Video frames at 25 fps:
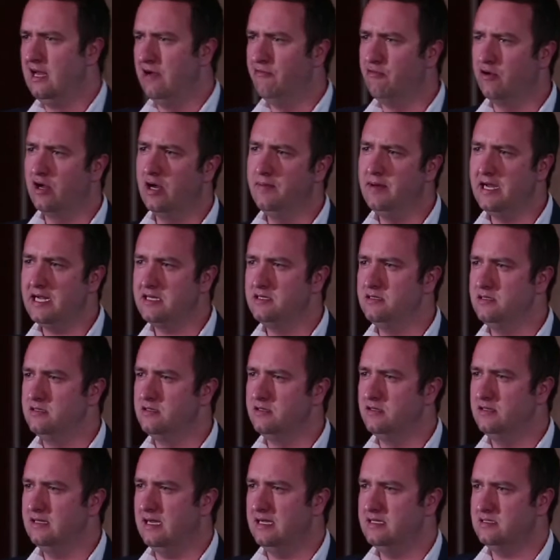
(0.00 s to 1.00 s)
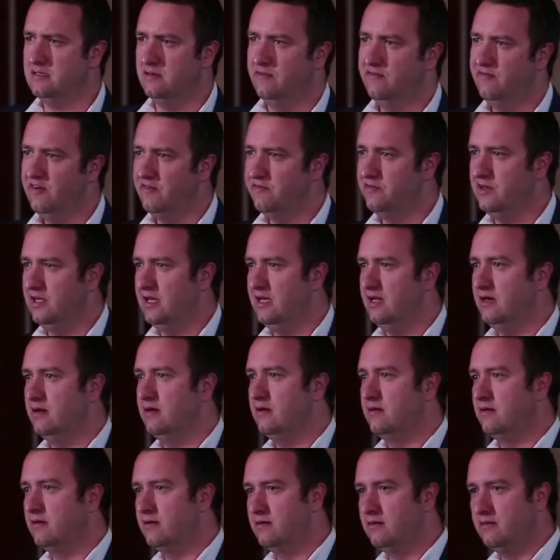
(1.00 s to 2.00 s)
if we go back to
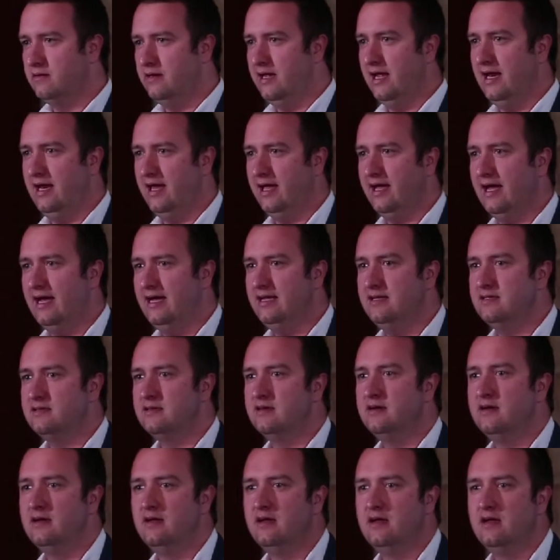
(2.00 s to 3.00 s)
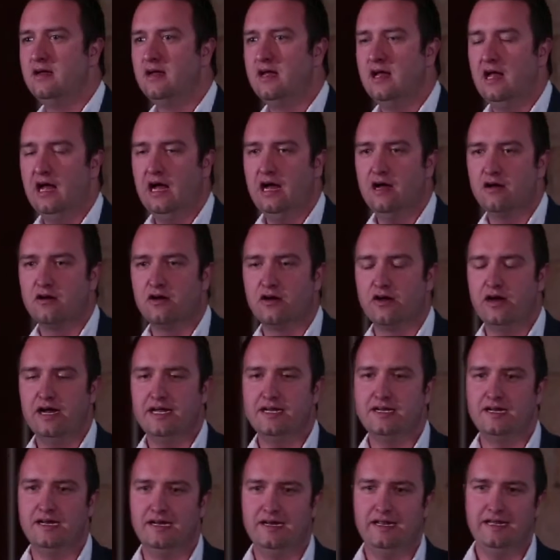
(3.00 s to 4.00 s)
2015, Nenegate, our
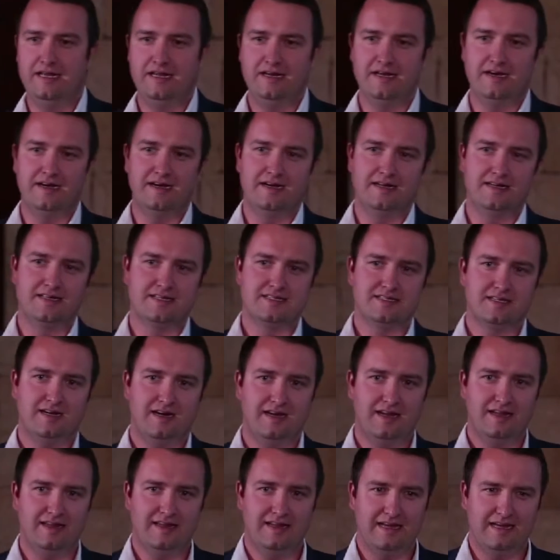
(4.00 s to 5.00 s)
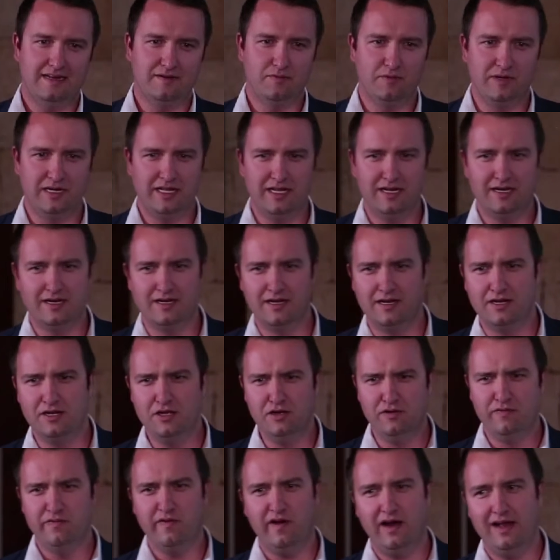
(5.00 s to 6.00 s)
great leader, decided that we needed a
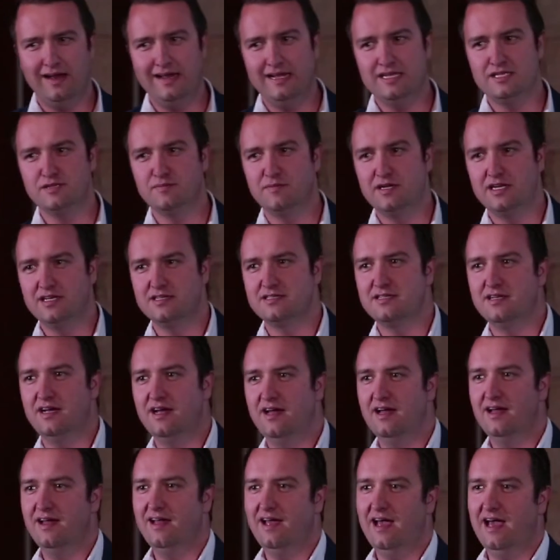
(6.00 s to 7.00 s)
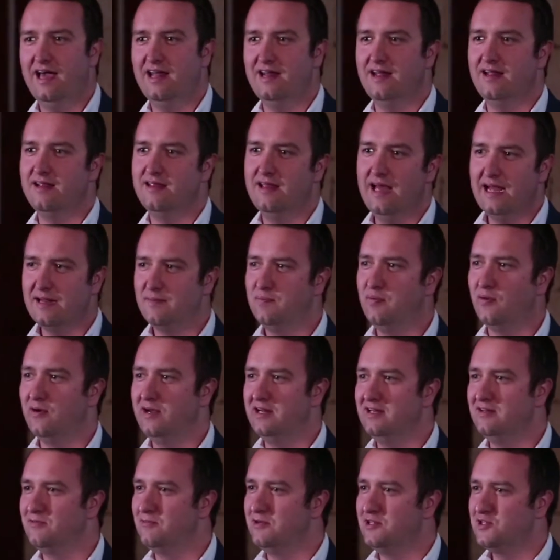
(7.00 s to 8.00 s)
new finance minister. And at that
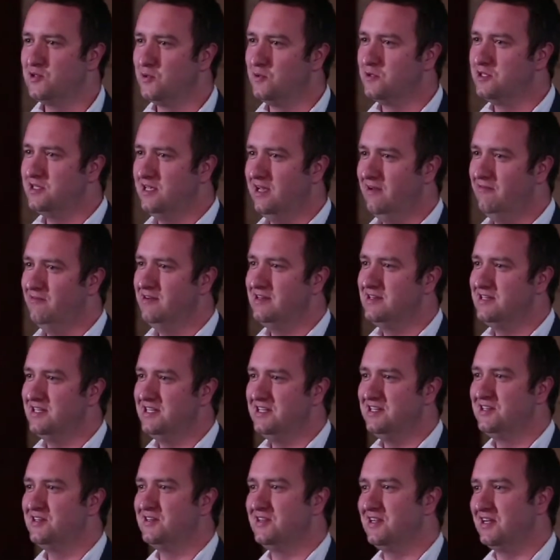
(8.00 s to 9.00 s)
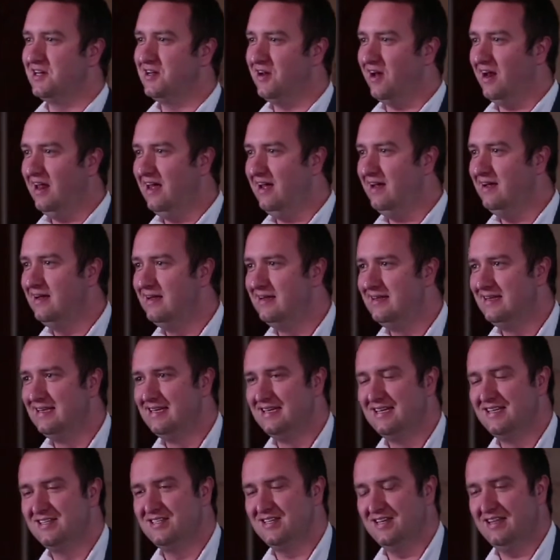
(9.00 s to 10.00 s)
point, we saw 17 to the dollar.
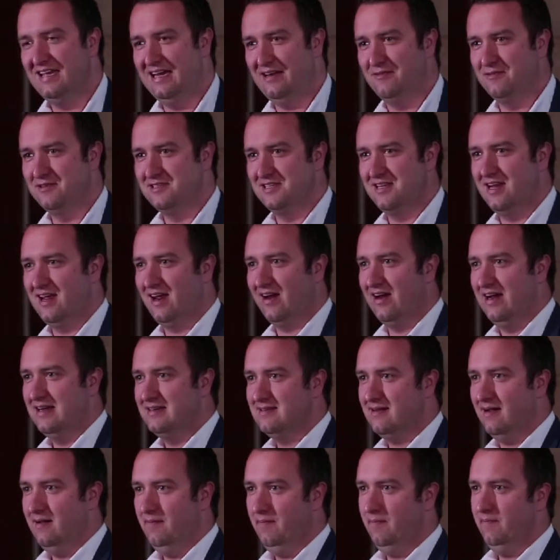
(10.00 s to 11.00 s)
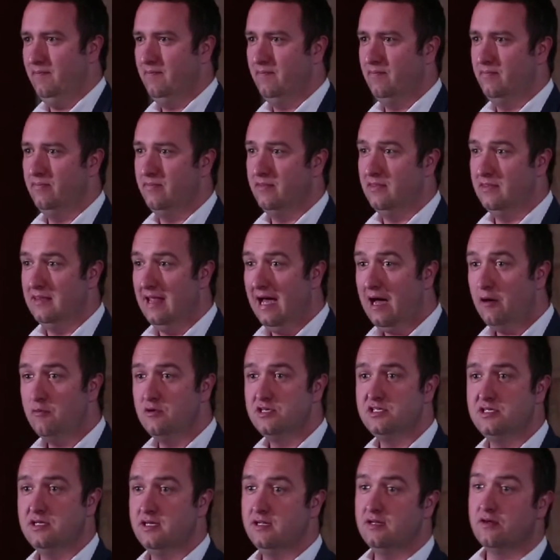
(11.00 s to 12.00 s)
So that wasn't a great time. Now
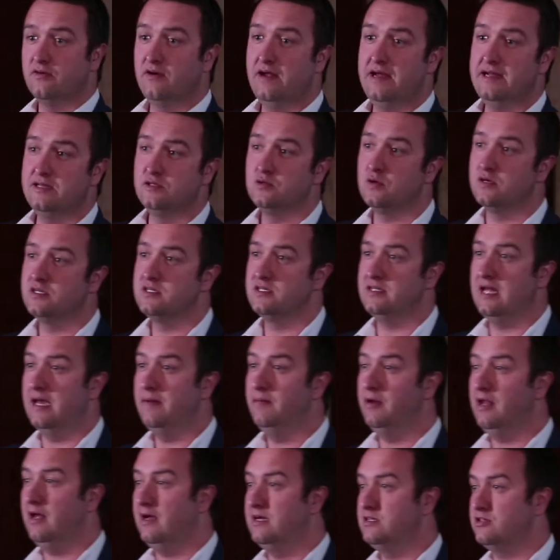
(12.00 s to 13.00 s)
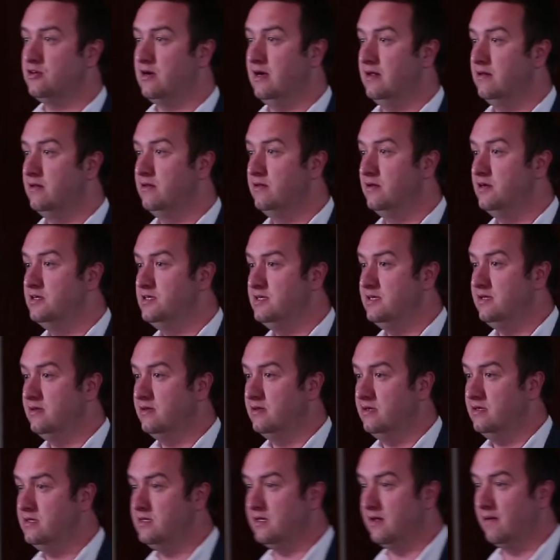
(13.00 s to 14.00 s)
we're seeing the rand sort of stabilize around
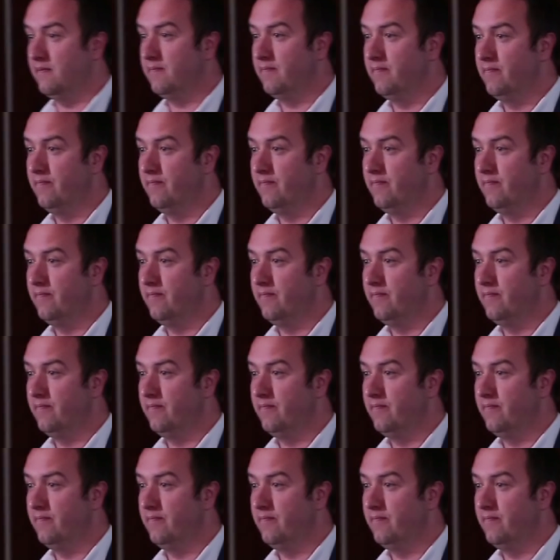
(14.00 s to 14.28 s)
13.30.